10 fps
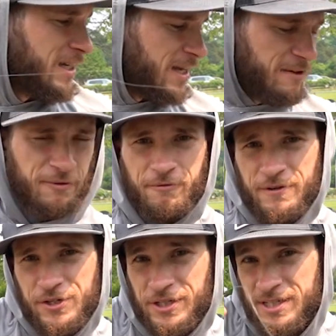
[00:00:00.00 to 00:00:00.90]
if you're
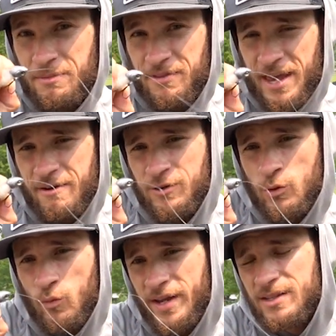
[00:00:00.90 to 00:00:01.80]
fishing some of the
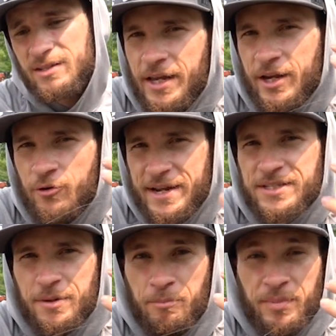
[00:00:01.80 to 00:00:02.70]
heavier weights, it
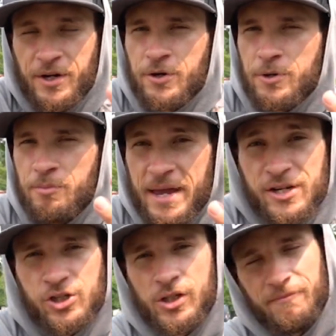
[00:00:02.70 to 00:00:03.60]
creates a bigger
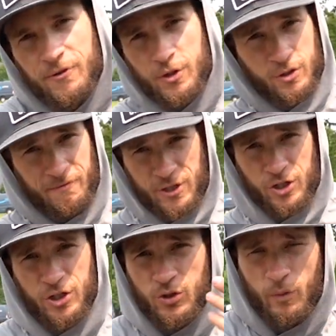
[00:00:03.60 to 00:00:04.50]
pendulum for those fish
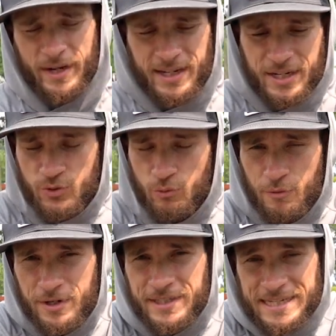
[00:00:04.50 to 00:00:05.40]
to swing, and it's
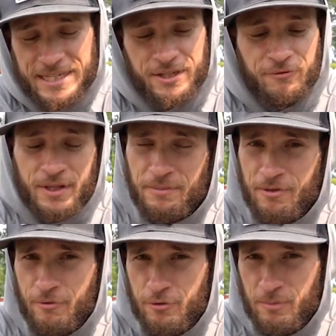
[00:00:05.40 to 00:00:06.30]
really easy for them to
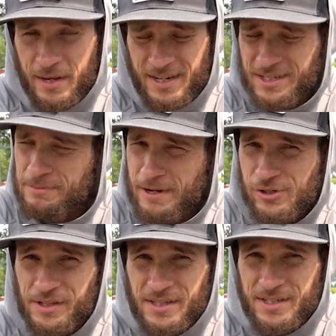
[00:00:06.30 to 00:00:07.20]
throw the bait,
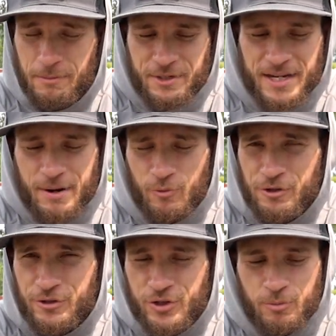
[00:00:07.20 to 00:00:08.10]
especially in the summertime when
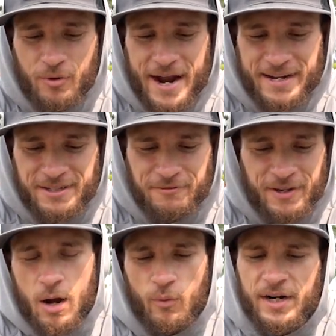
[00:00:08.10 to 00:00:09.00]
they're super active.
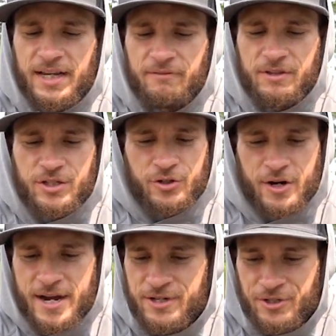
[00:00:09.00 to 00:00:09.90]
I wanted to give these a
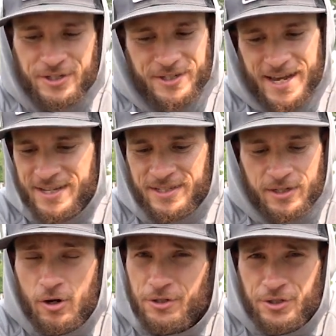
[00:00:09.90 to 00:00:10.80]
try just as
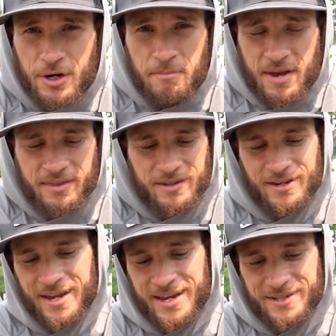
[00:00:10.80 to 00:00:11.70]
an alternate
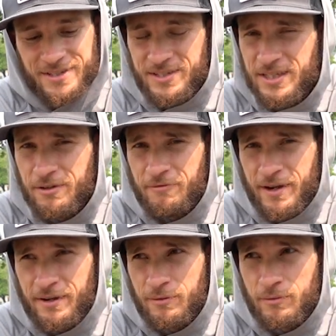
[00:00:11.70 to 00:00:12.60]
method and to see if
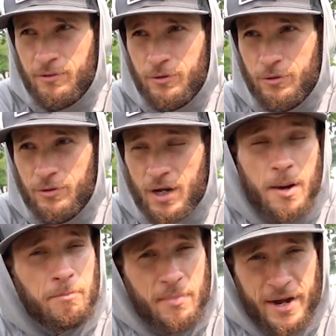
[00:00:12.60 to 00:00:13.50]
I could
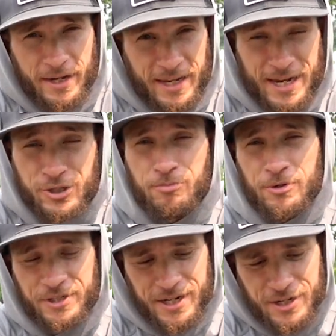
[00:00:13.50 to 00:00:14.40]
up my catch
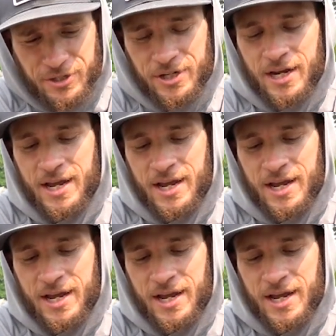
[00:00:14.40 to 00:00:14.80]
percentage,